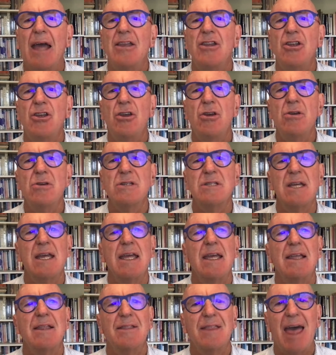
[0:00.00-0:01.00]

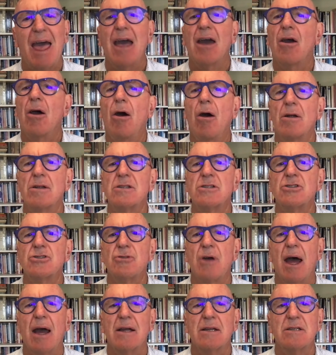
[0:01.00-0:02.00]
using that
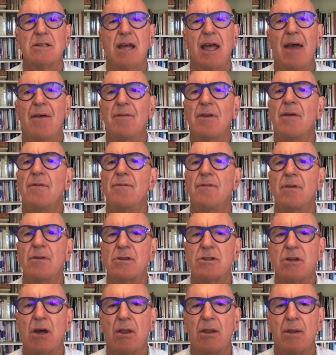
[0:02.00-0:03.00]
construct to have an
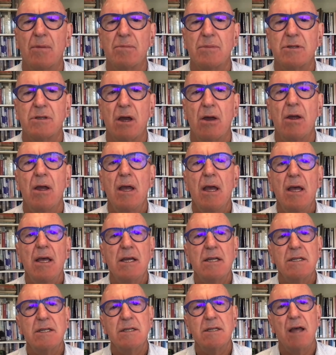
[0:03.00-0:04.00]
influence on them. So
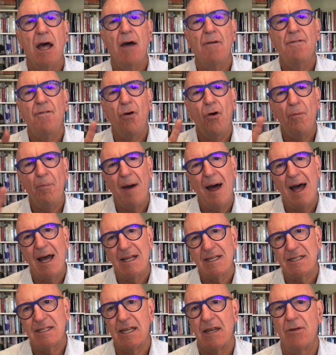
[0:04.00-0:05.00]
this is a
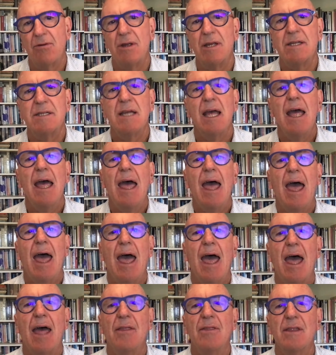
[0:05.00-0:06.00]
four-part series,
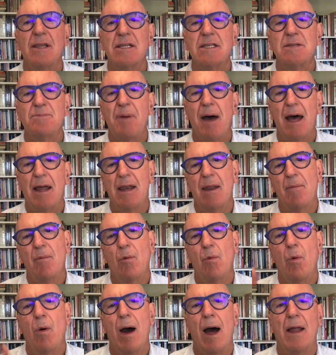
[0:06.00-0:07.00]
and this is part number
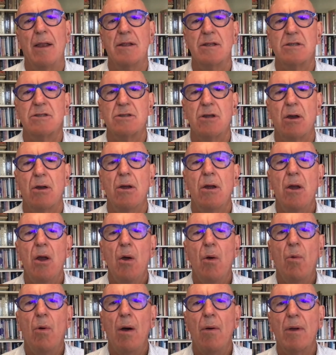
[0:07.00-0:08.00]
one. So
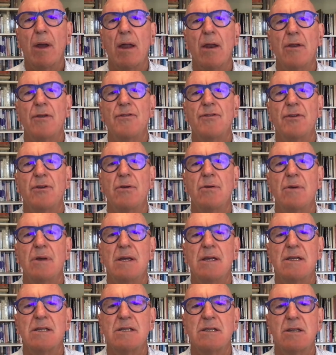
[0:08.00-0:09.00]
what we're going to do
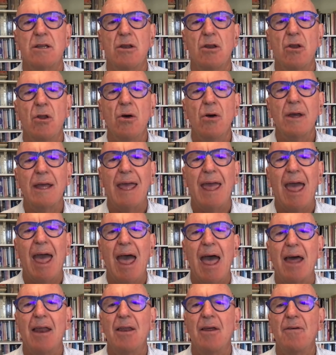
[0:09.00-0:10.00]
is look
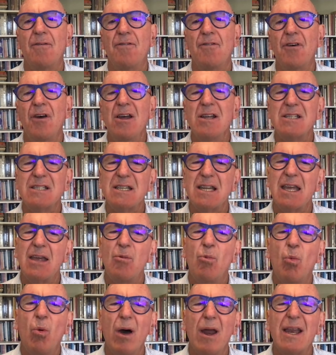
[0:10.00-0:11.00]
at, firstly,
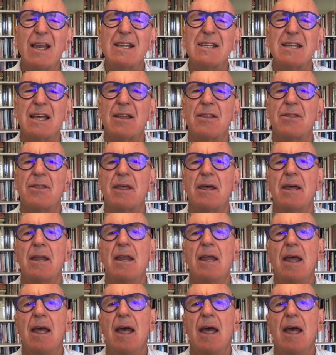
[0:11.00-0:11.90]
what is it that